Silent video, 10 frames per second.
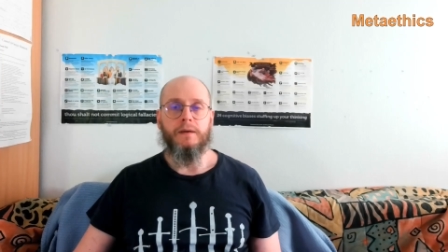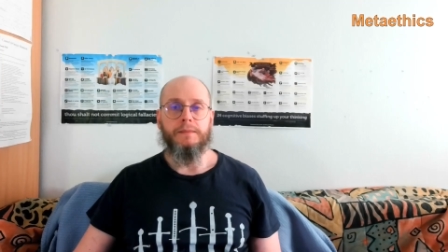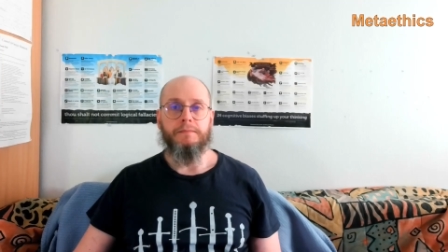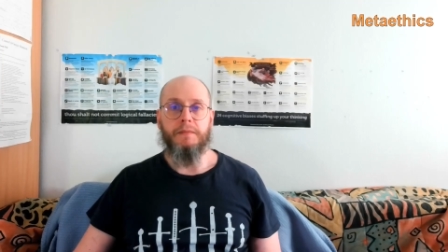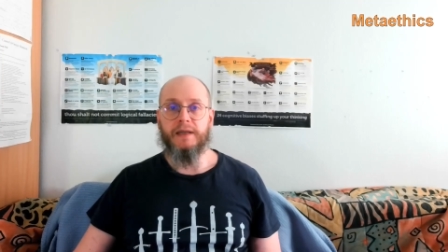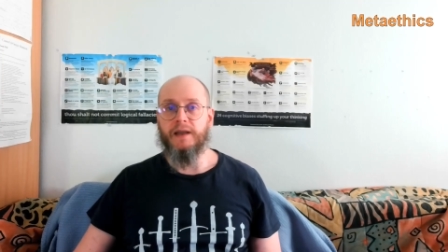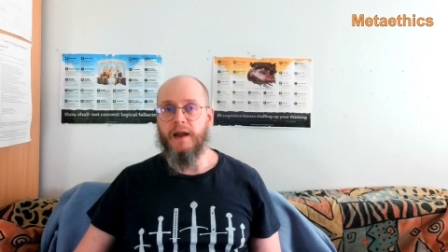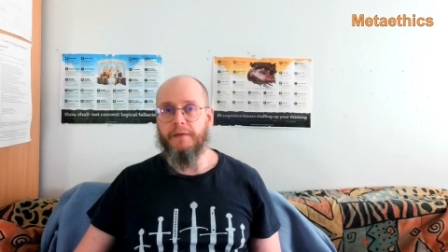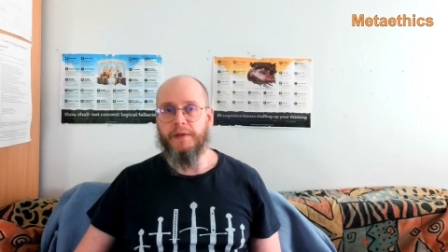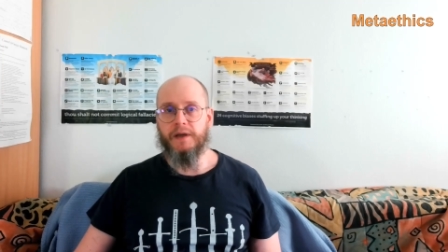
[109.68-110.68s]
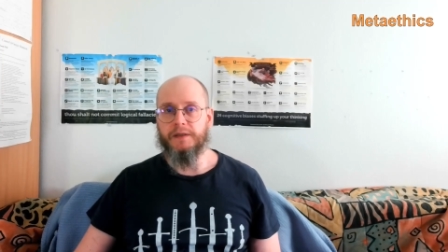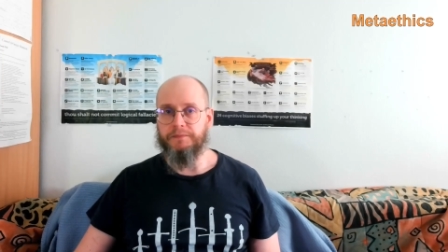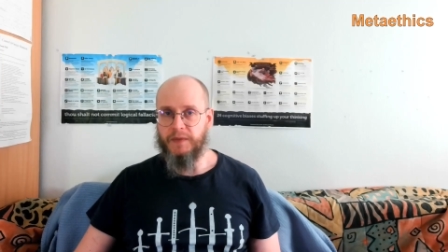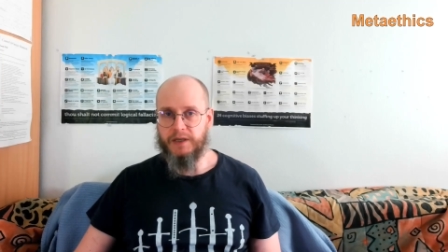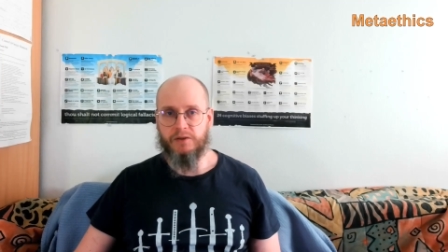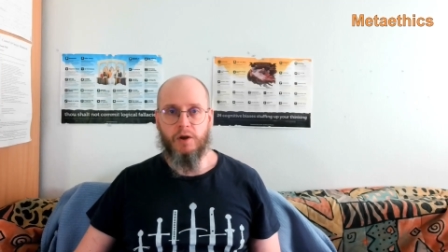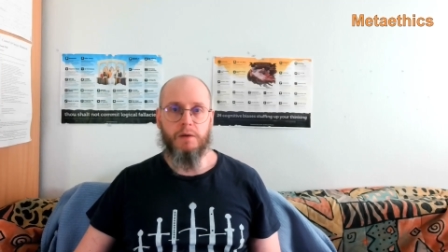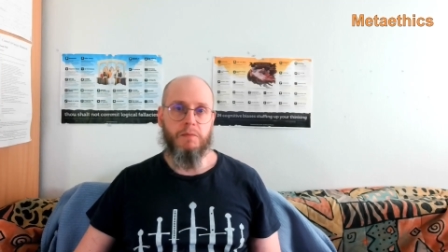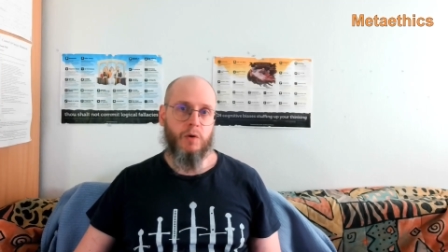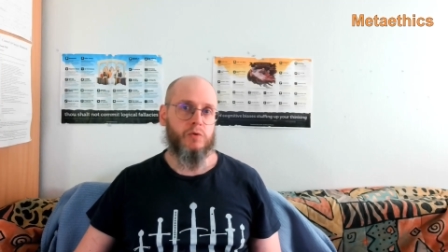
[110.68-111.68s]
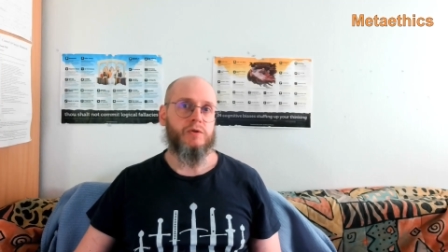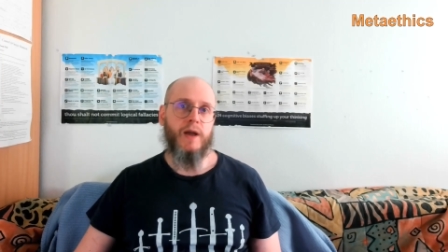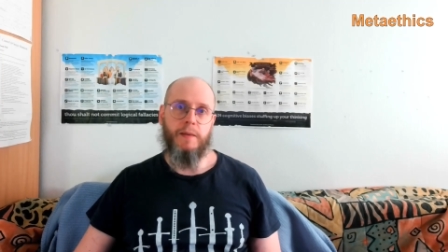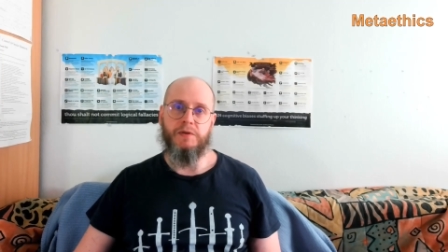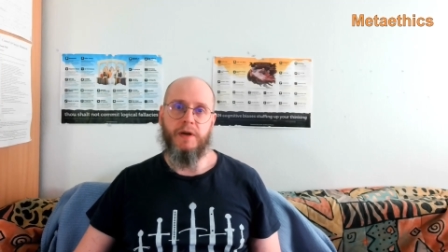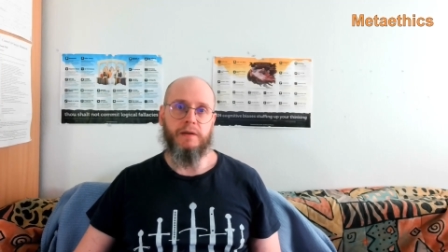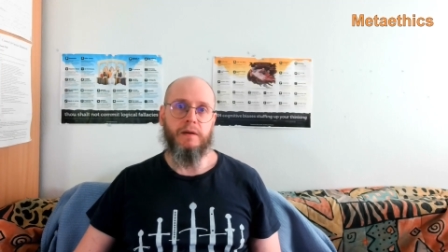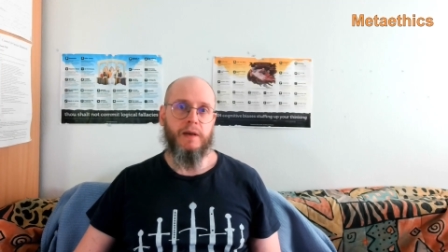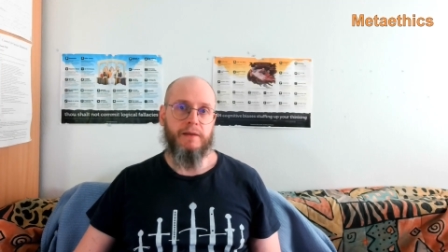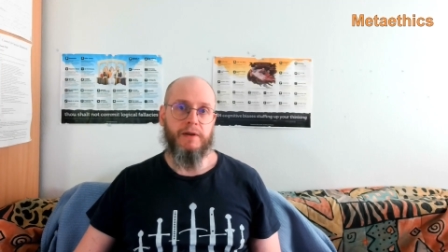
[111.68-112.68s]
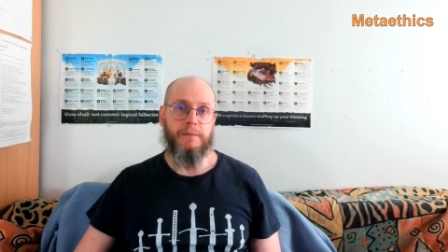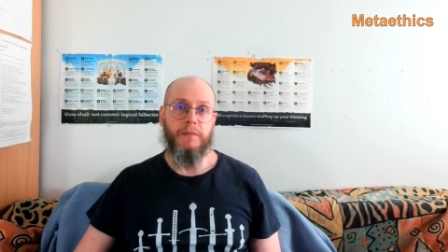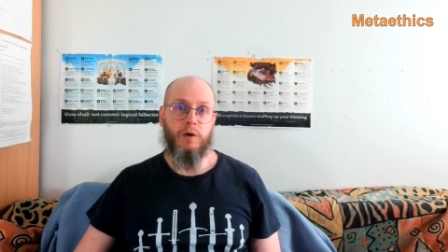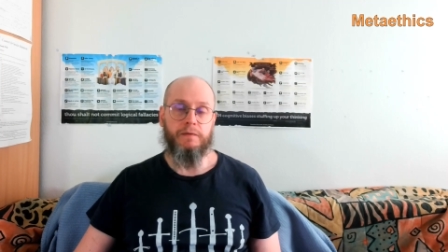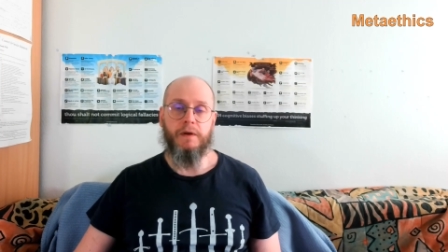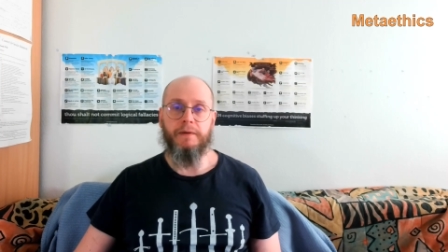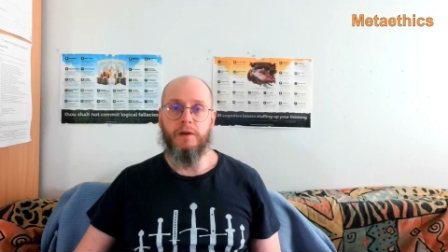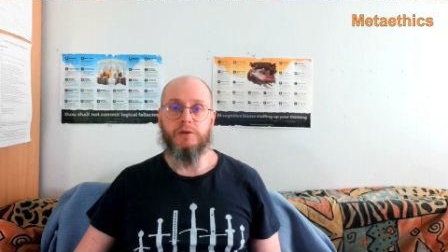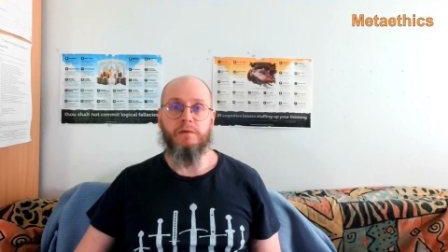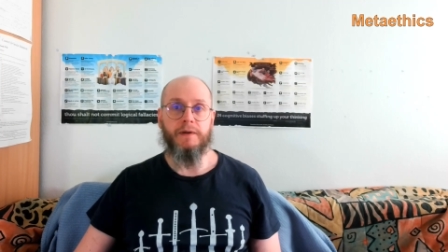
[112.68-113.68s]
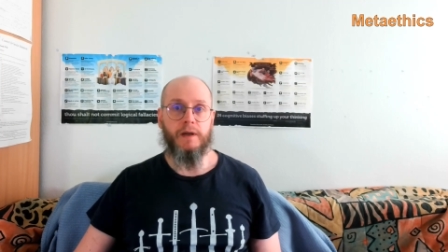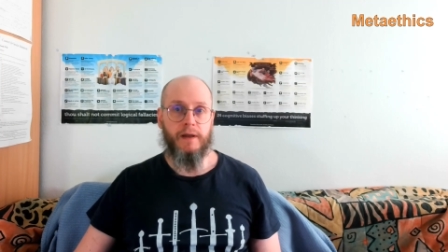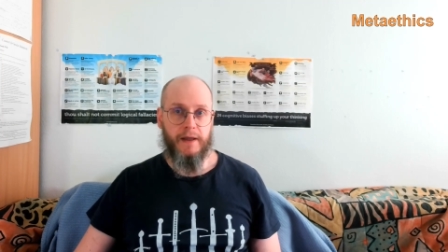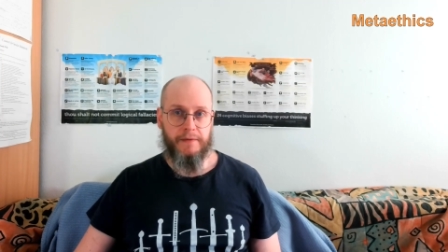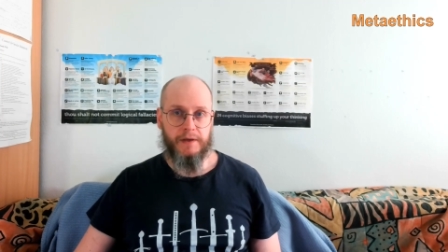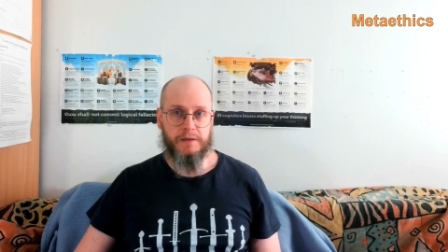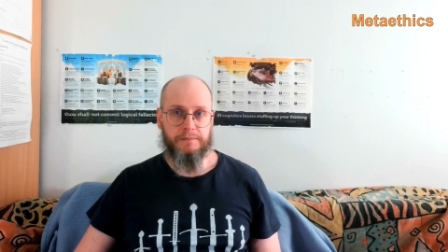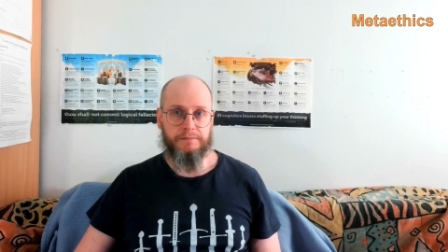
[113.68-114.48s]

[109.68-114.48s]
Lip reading: Metaethics is the most abstract level of philosophical ethics.